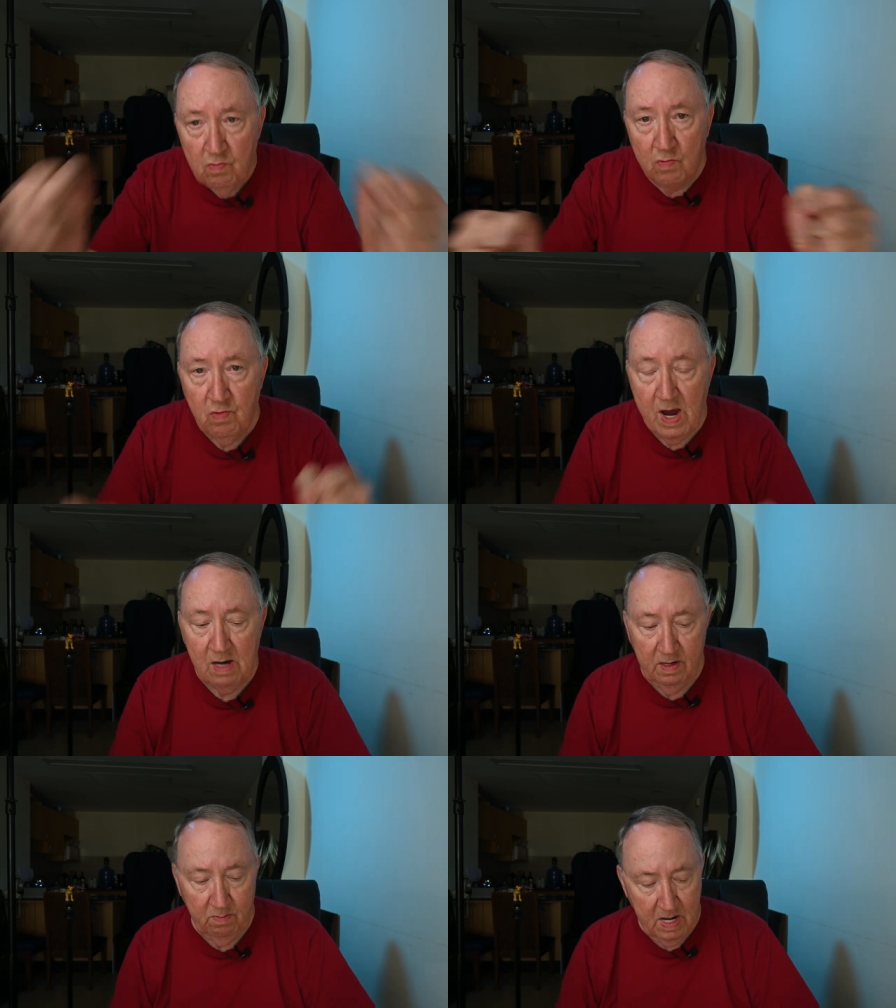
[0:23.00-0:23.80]

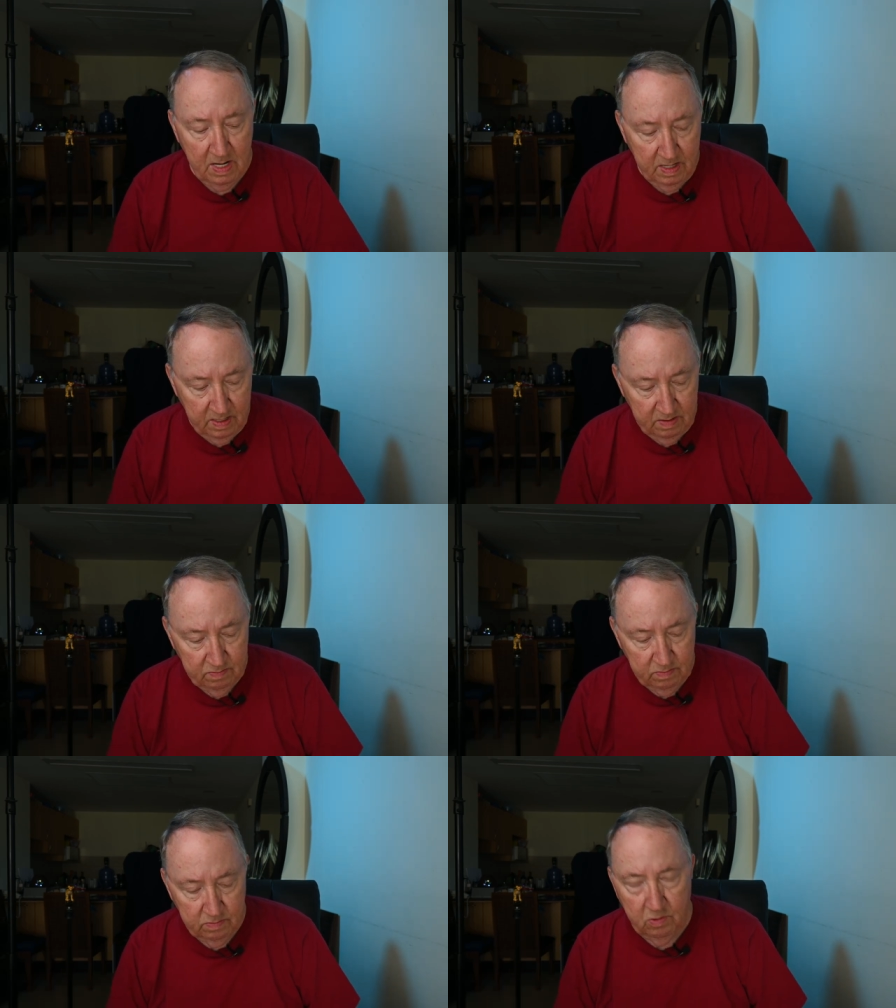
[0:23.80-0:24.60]
rattling my,
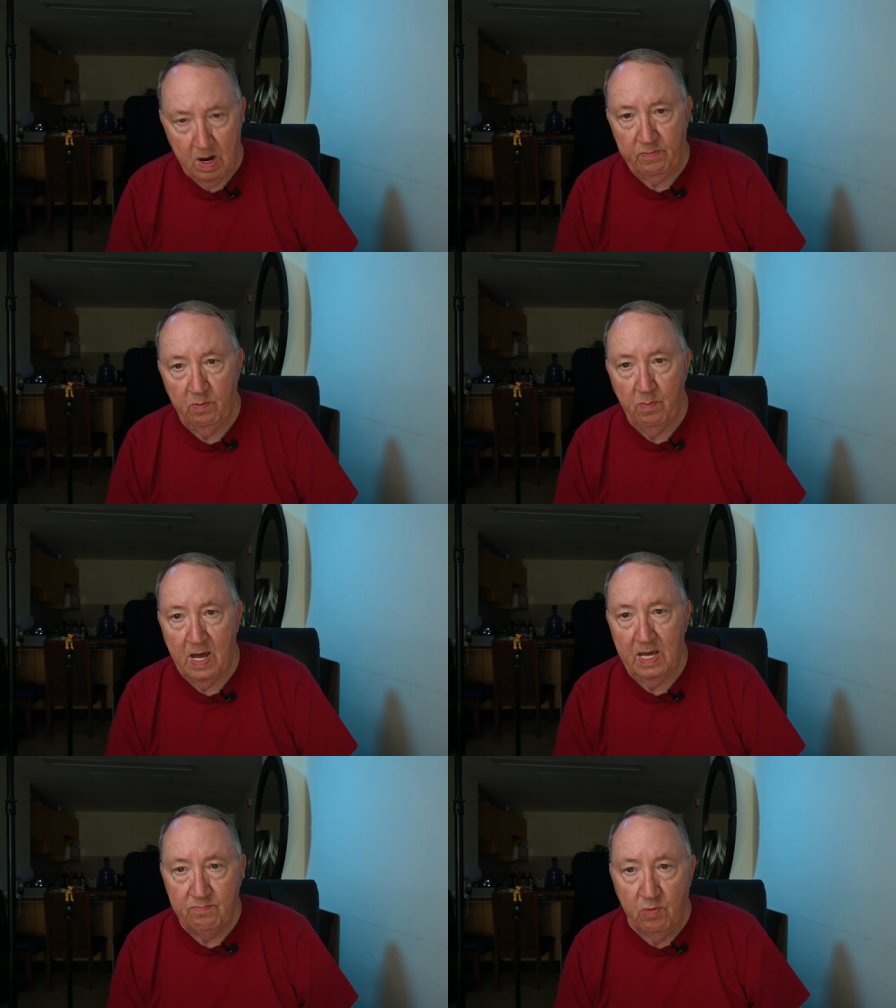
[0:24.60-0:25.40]
grabbing
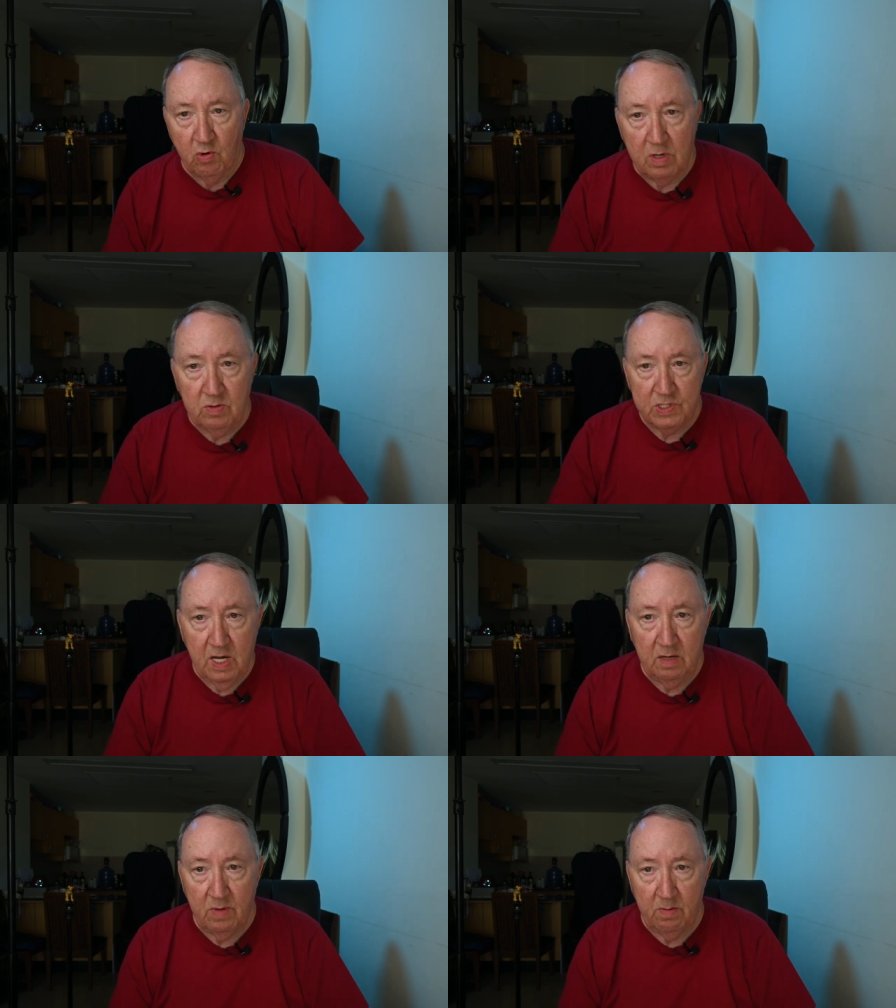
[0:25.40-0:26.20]
my headboard and
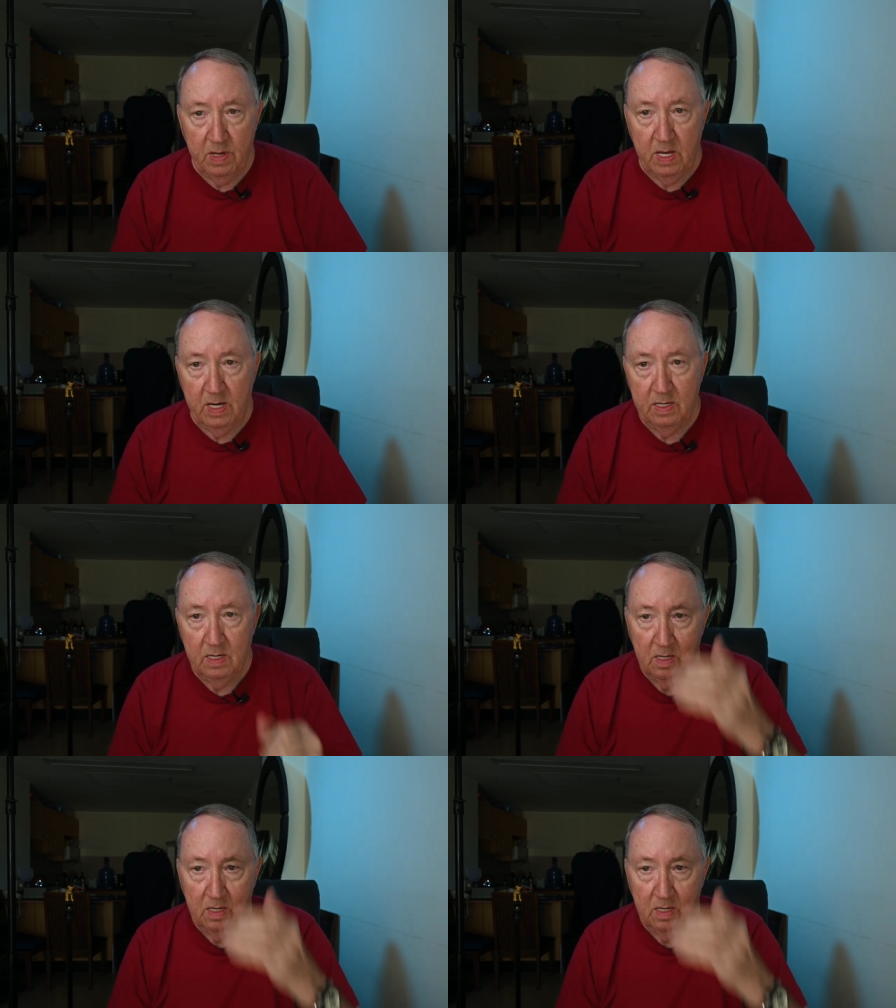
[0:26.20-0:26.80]
shaking my bed.